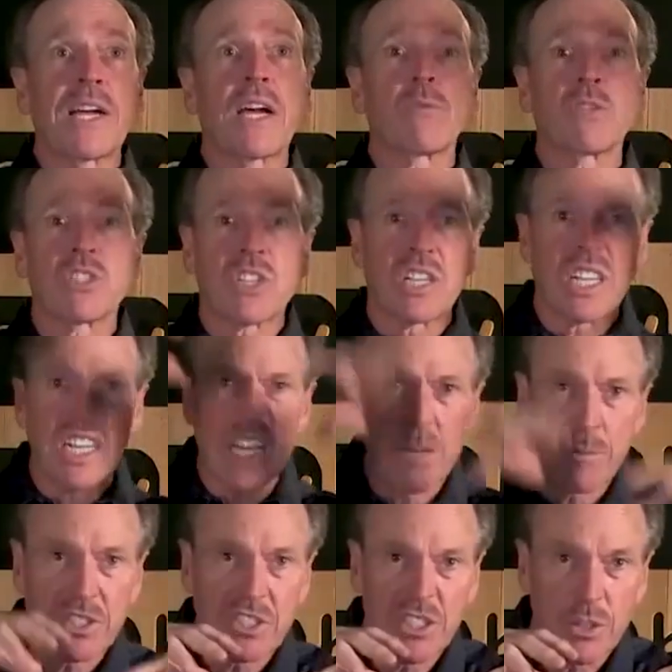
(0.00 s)
I was
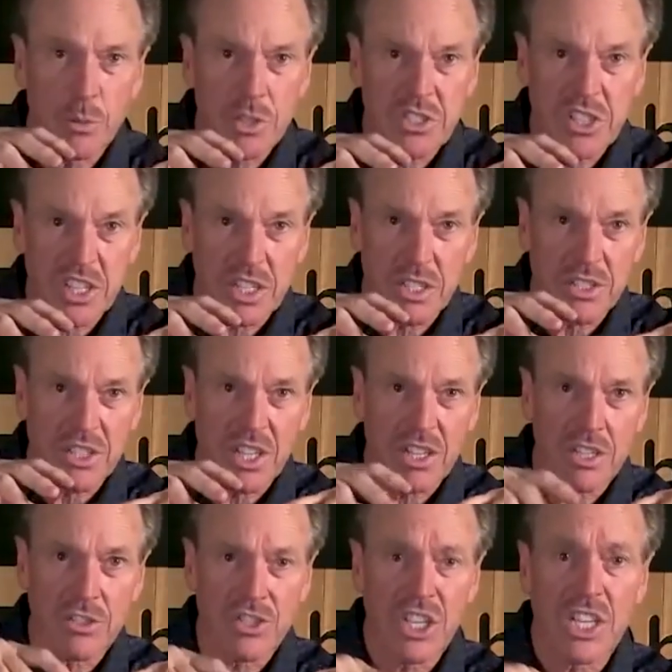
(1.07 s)
limited with sickness and
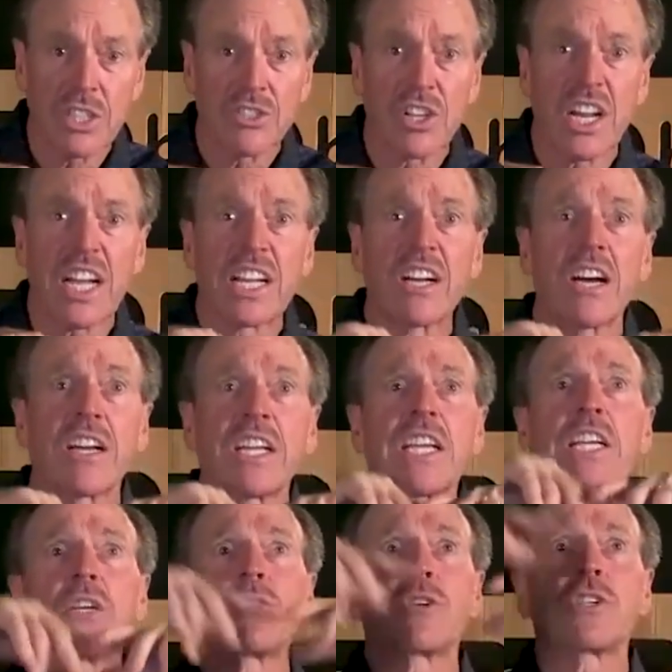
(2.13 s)
disease, and I got
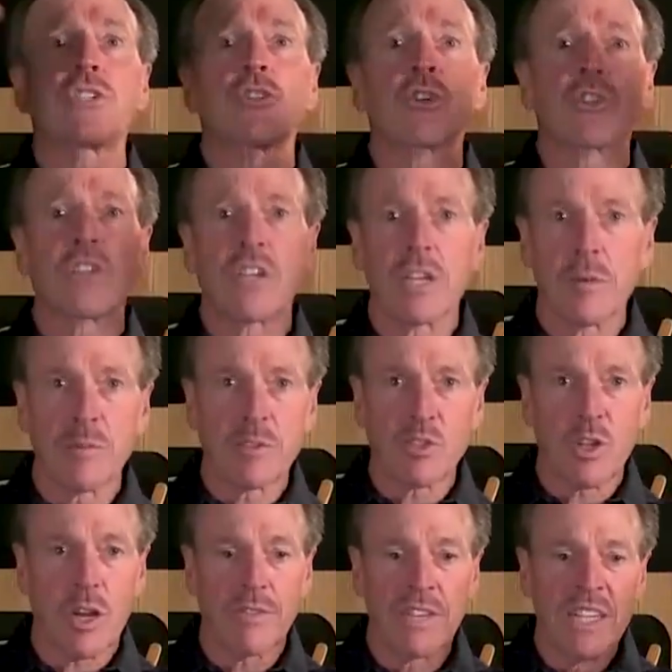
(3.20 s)
healed. It took the
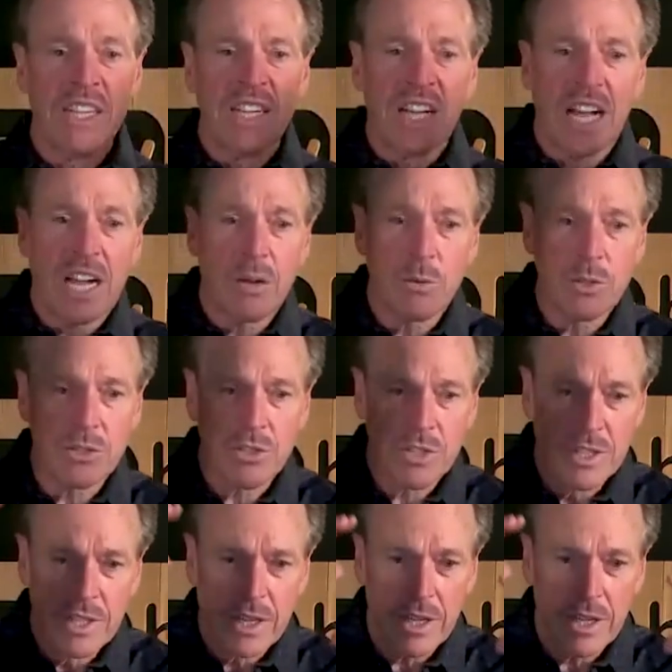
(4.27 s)
limits off. I was